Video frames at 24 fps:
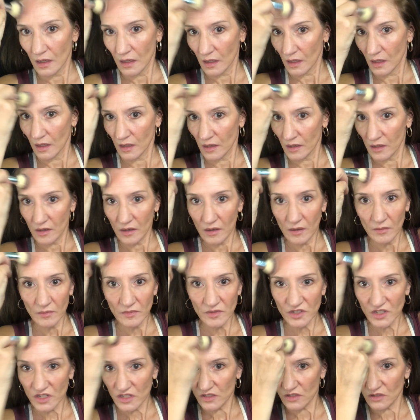I am
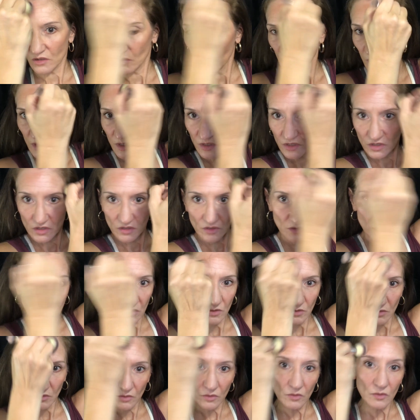just going
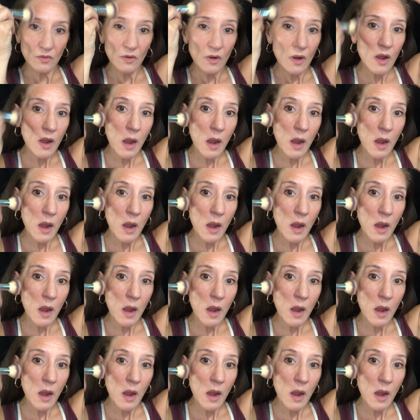to